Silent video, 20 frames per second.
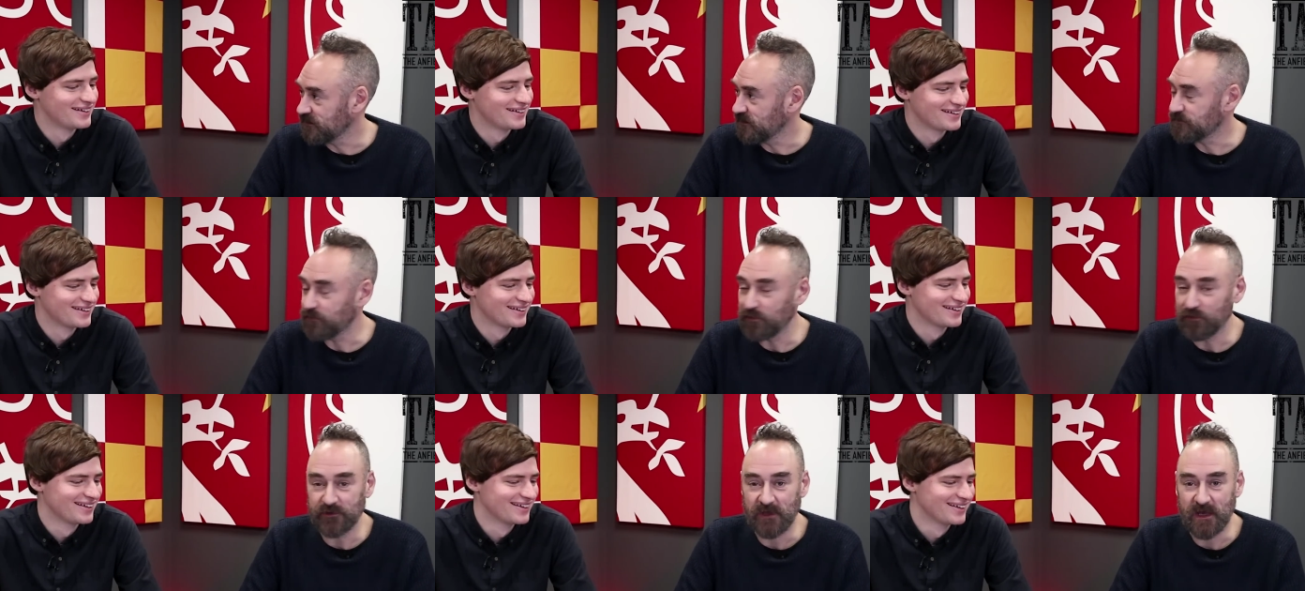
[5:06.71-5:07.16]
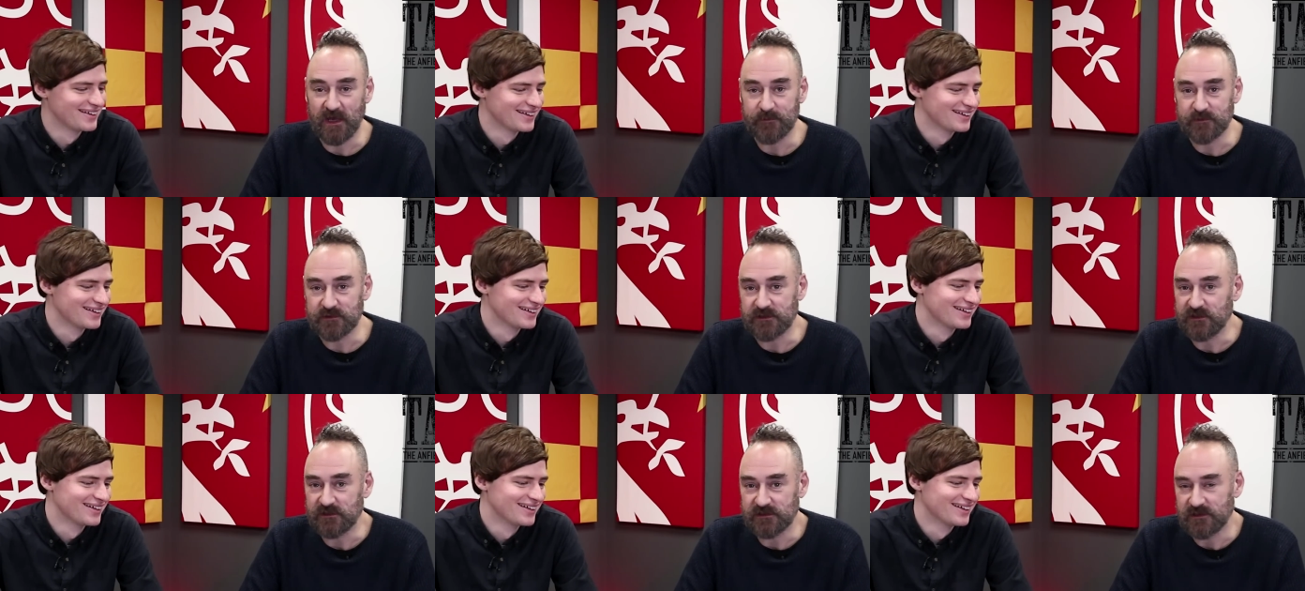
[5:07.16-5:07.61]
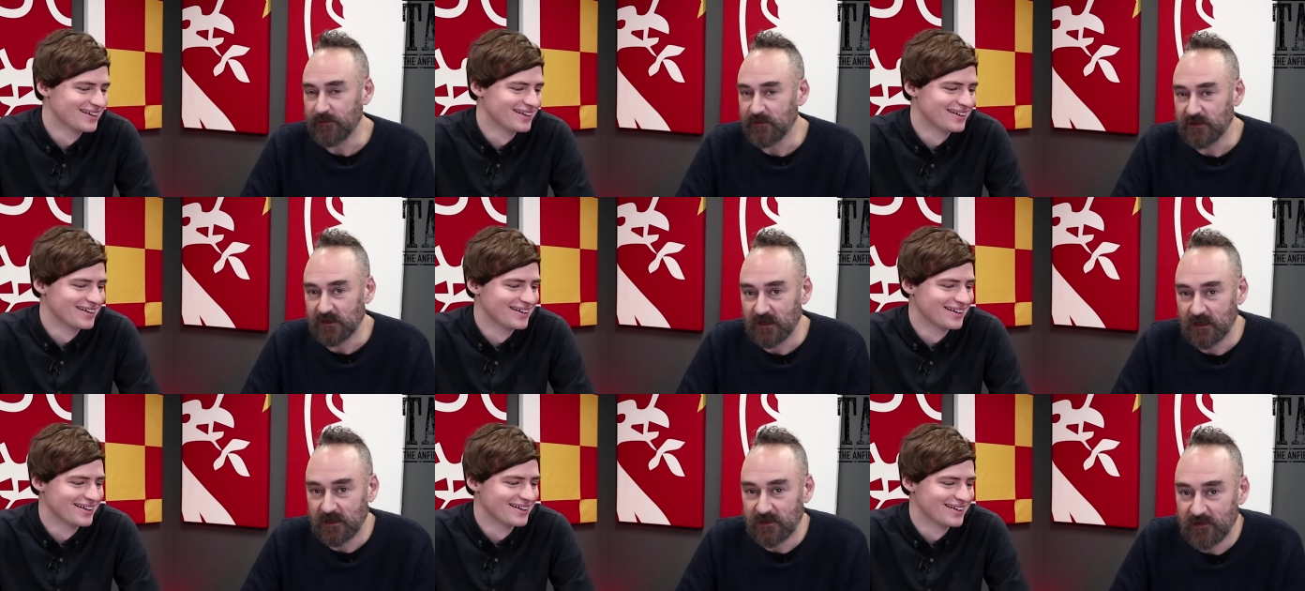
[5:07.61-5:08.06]
Speaker 1: He's pulled a hamstring,
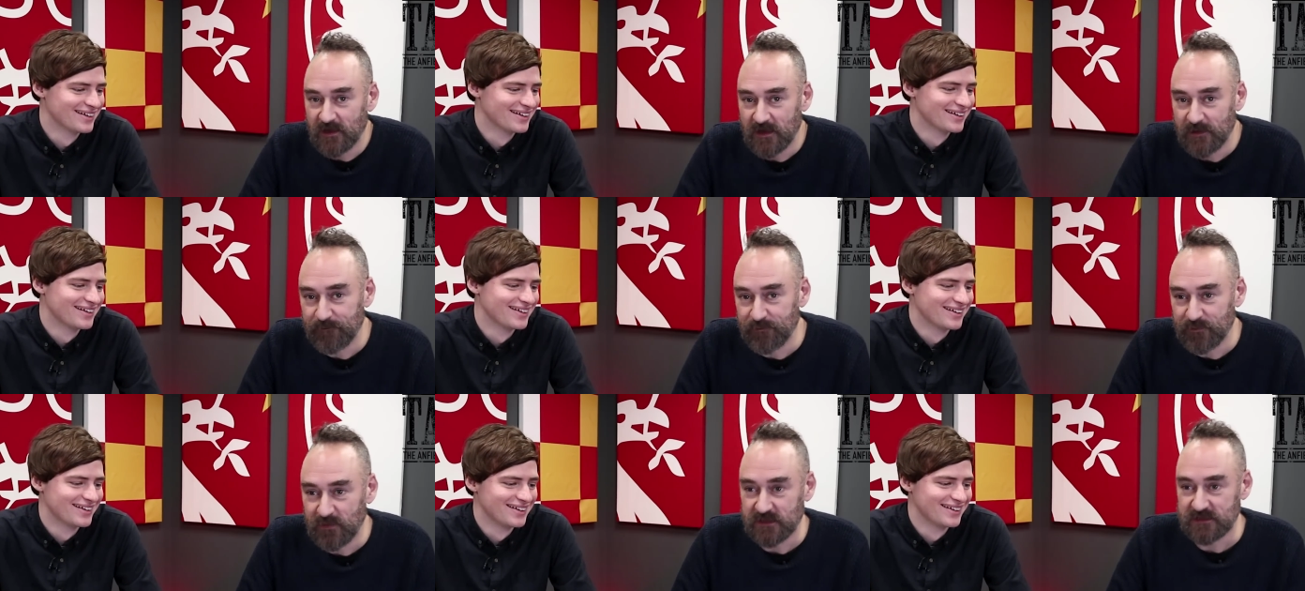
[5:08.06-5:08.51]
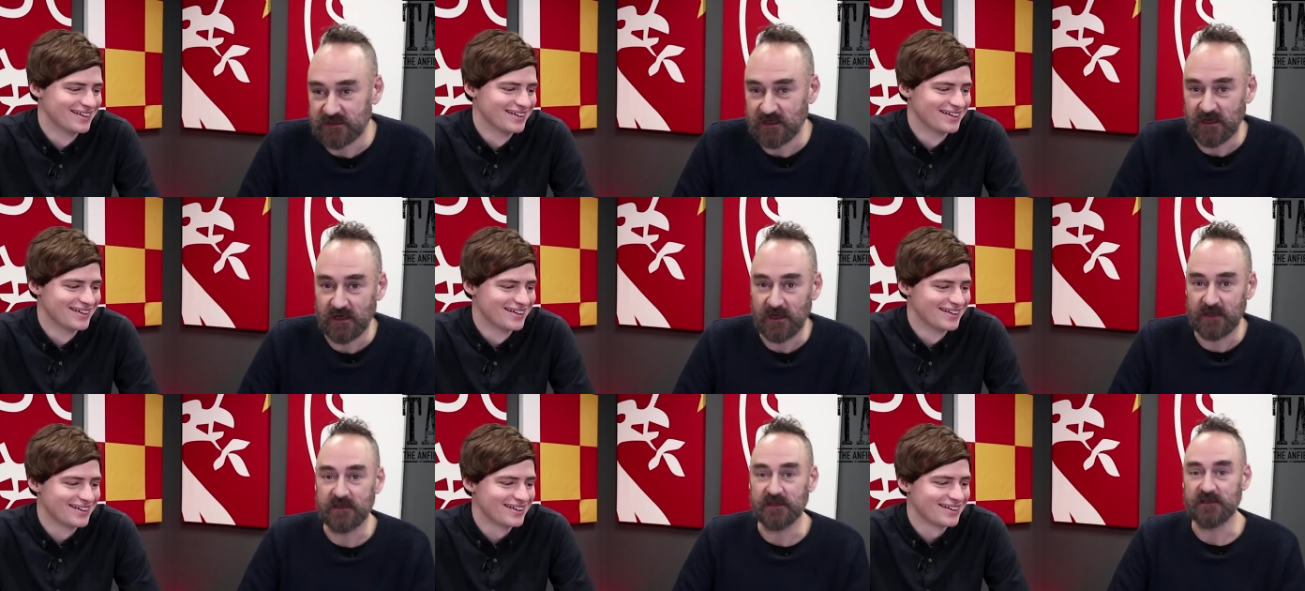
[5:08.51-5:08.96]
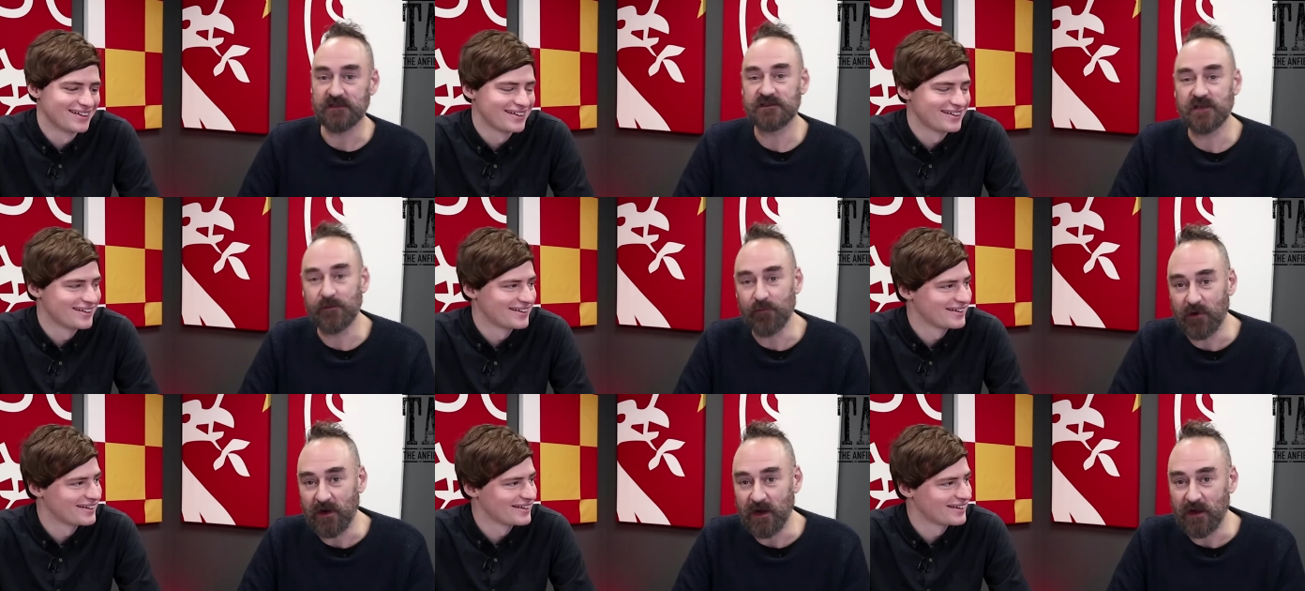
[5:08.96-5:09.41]
something like that. But I
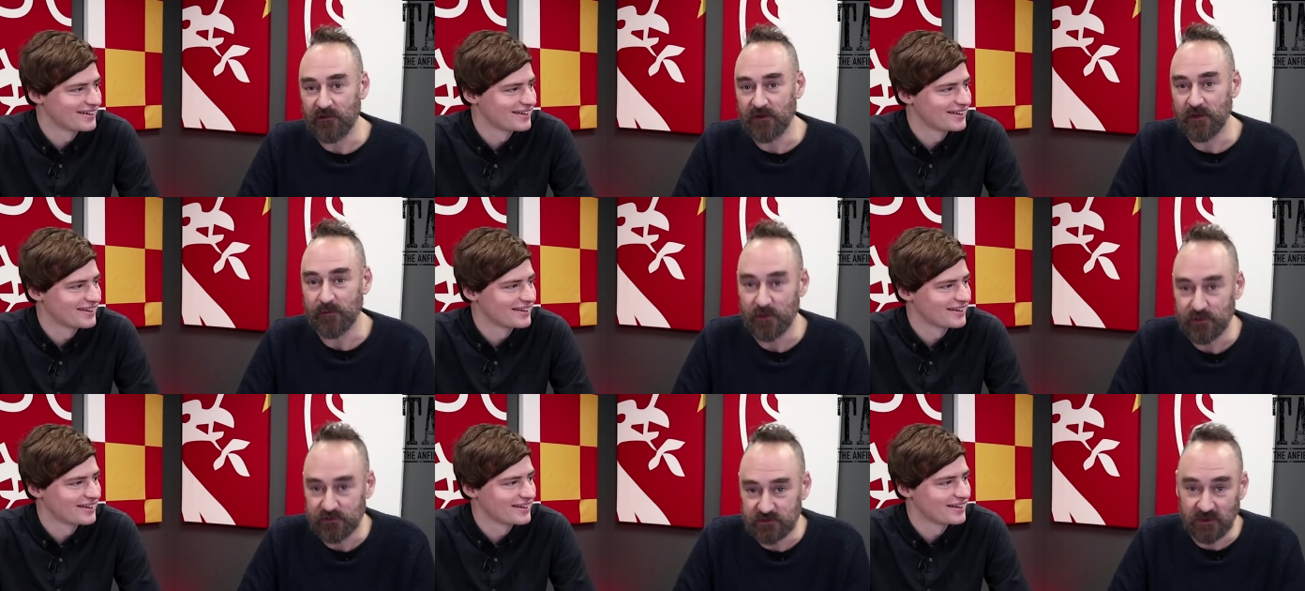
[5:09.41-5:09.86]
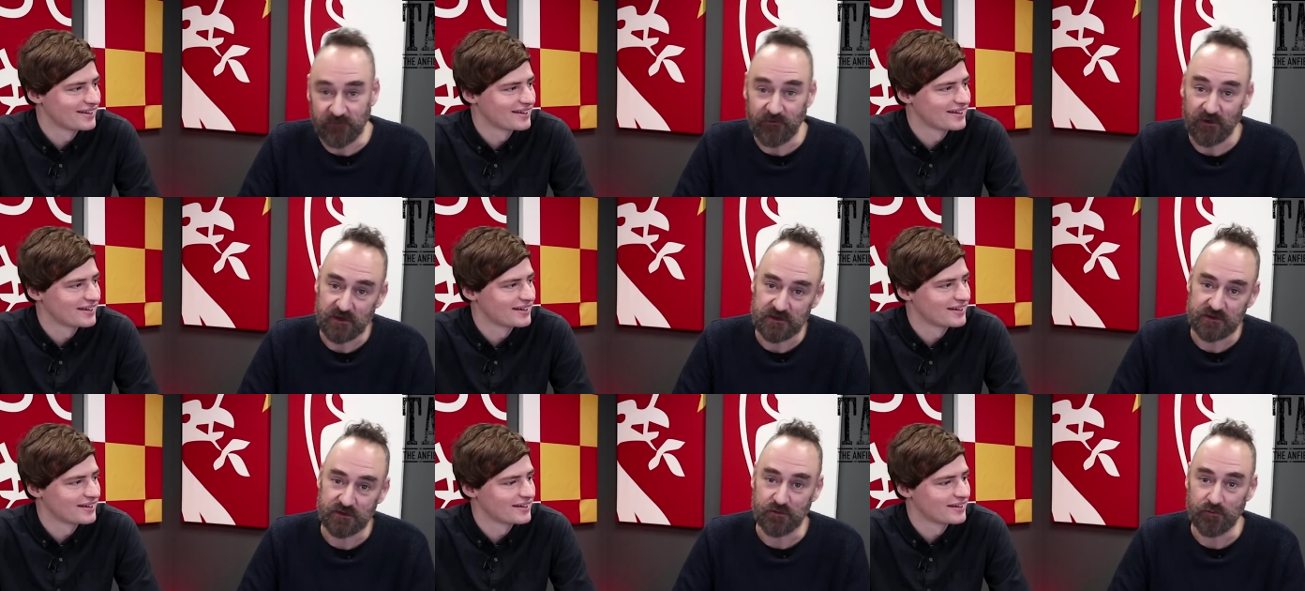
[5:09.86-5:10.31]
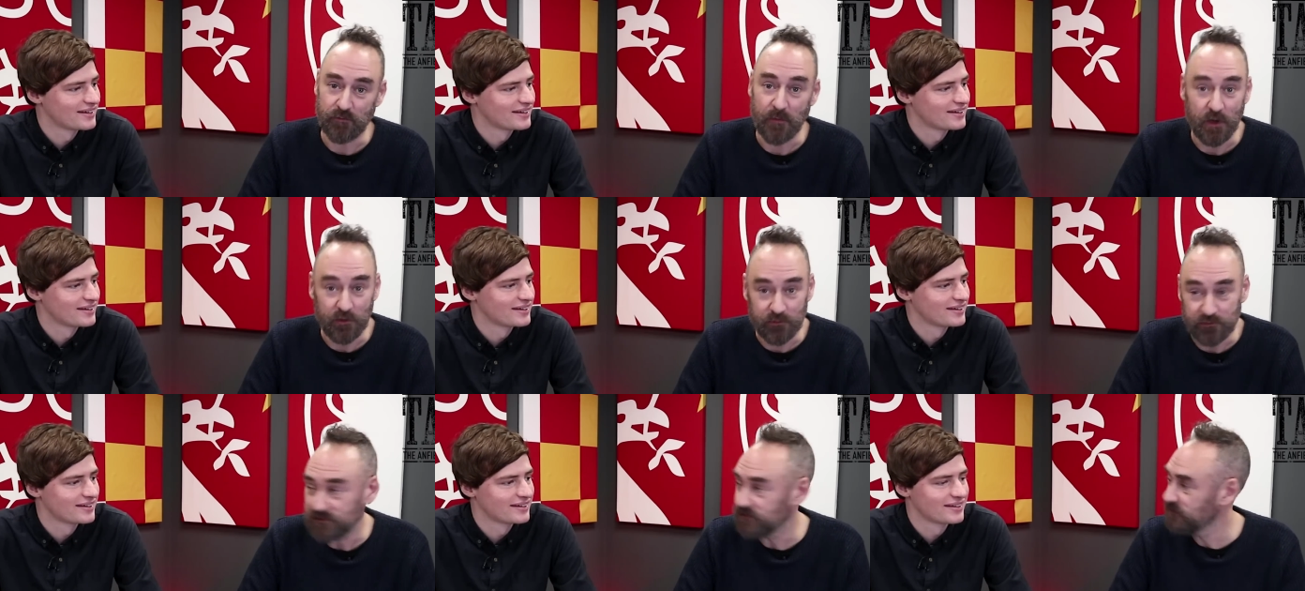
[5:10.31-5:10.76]
think somewhere out there, Mo's giving it 2
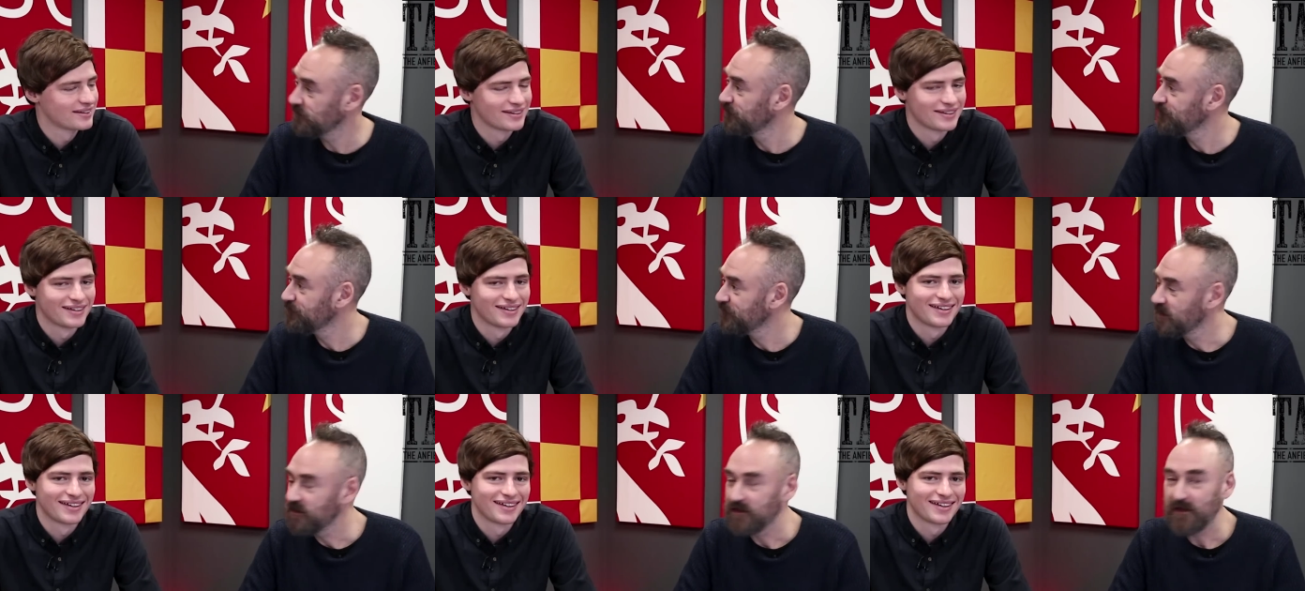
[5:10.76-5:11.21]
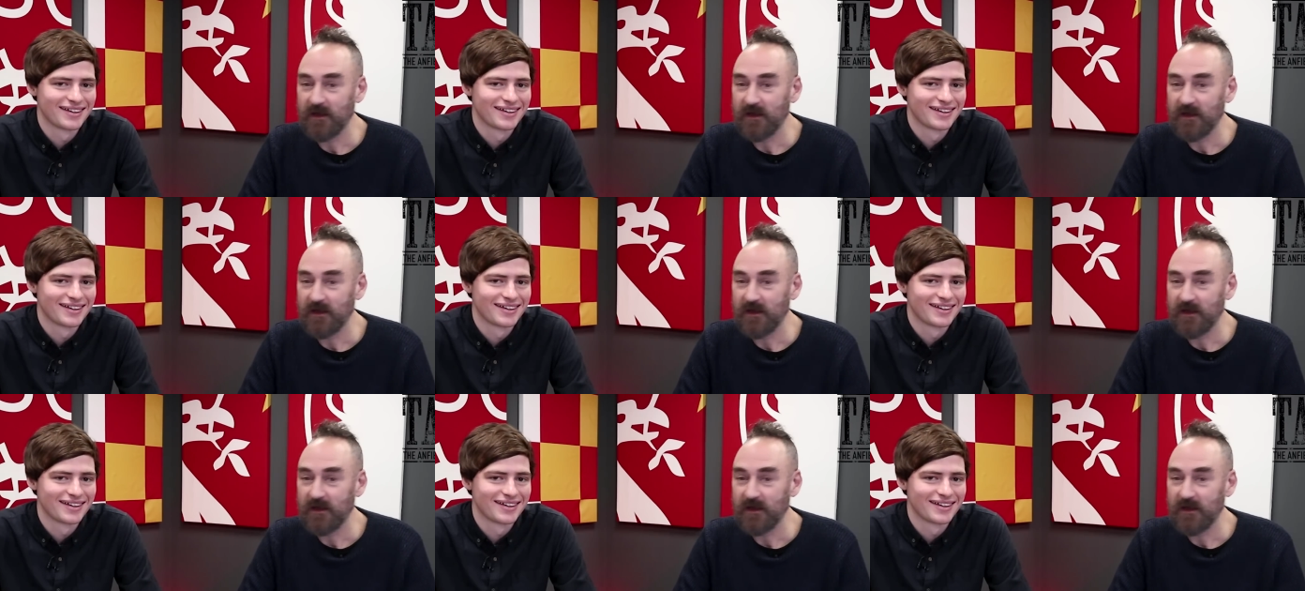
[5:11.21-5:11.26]
Mo's.